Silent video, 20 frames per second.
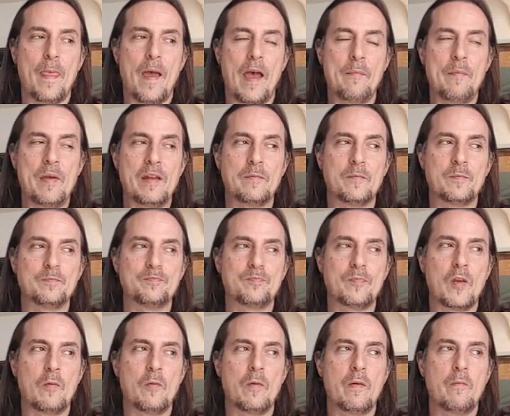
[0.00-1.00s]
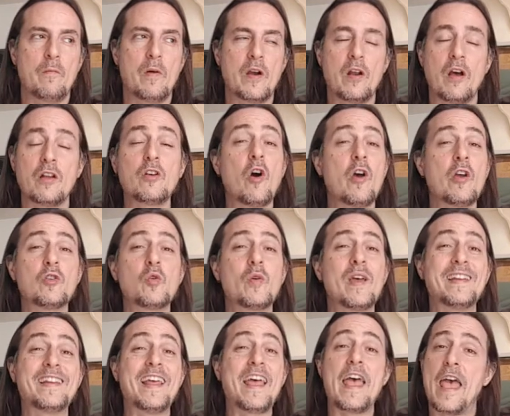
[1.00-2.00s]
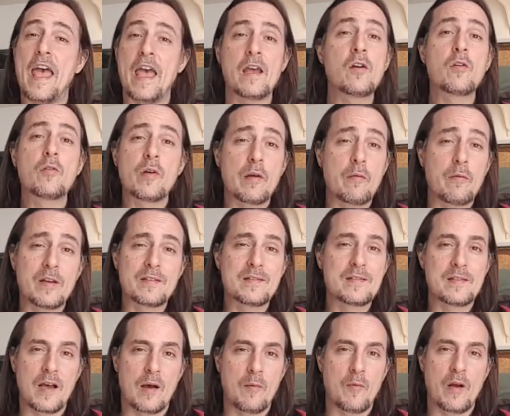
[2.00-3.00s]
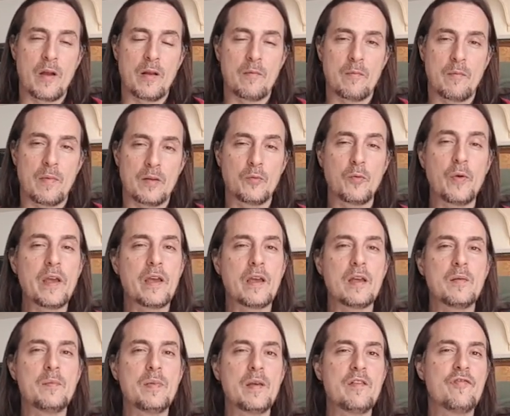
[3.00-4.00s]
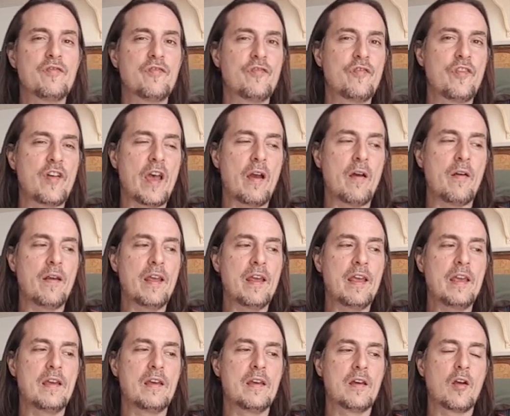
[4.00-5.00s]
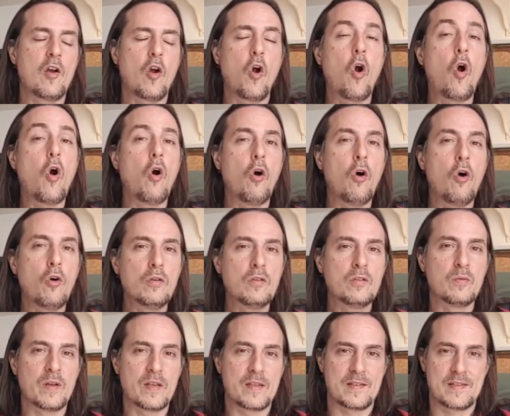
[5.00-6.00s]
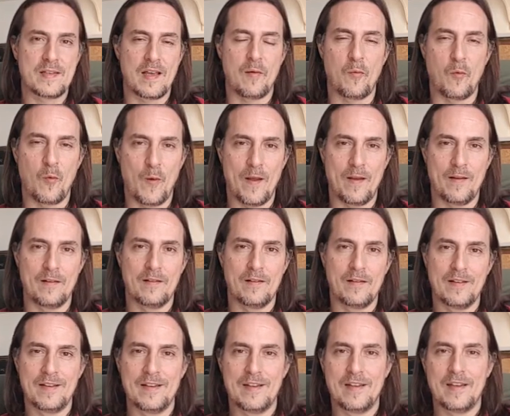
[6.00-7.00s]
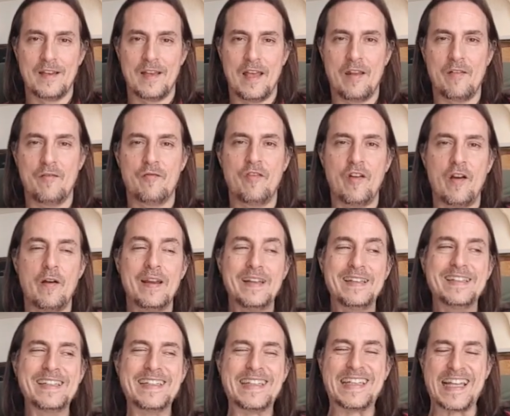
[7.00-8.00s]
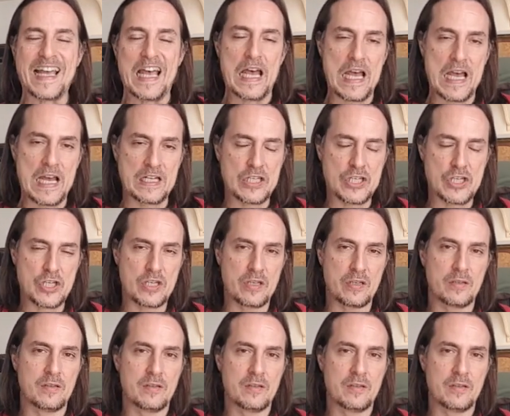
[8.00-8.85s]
I mean, we're not going to get angry with someone, but we could be very cold with someone, and very detached,